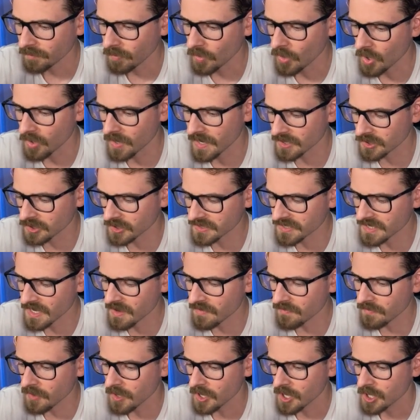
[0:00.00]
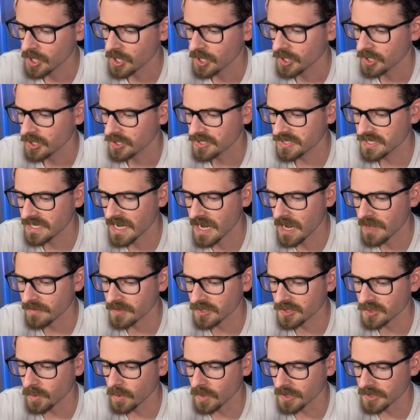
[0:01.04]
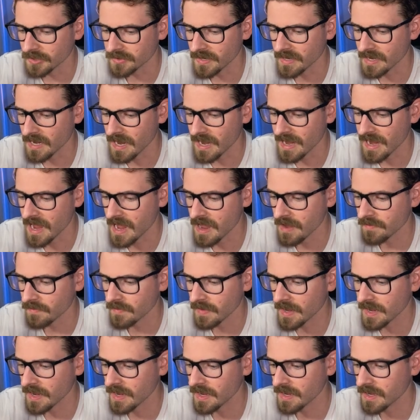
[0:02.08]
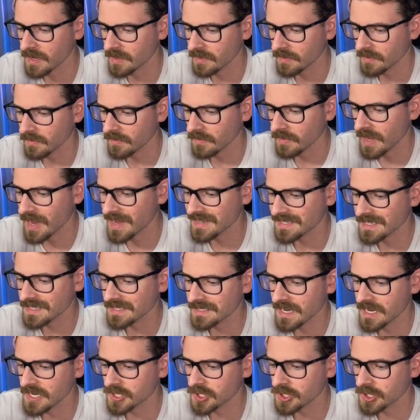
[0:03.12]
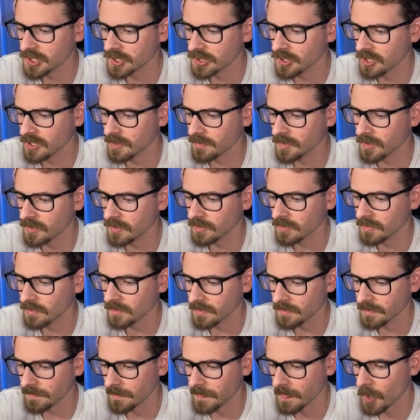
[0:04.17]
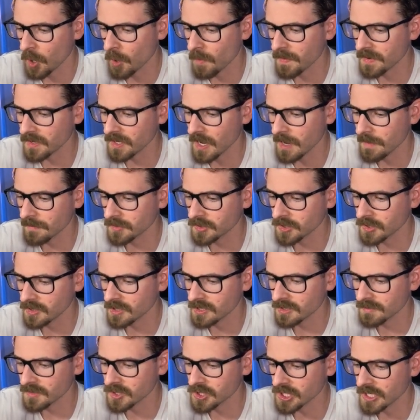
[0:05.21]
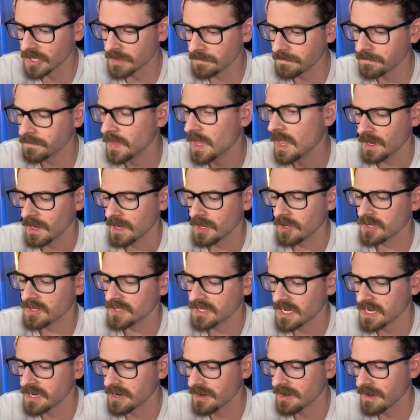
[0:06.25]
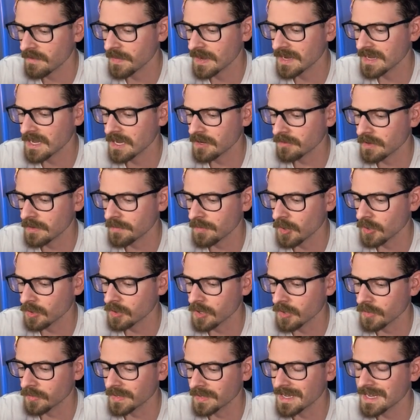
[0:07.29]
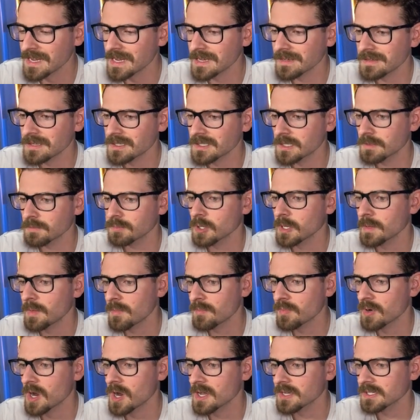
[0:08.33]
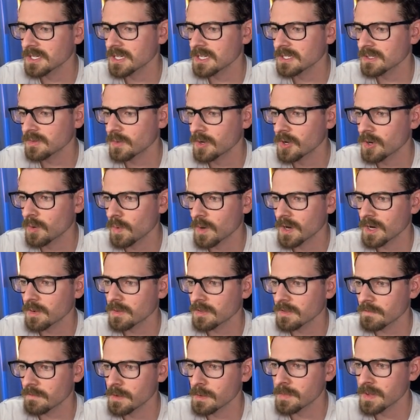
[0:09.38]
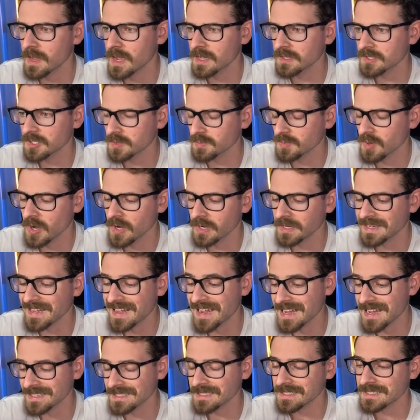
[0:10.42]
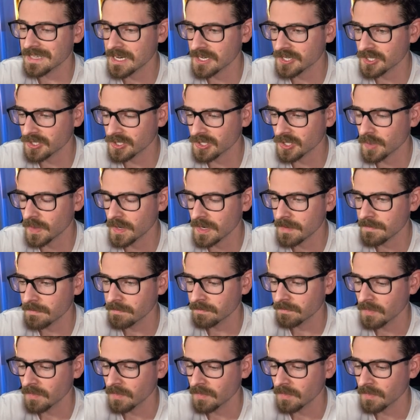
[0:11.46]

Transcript: Okay, so let's kind of see how this works, right? I have a SSH terminal opened up to this machine. You can see here I have my Git repo clone. The easiest deployment process when you're working with a VPS is probably to SSH into it,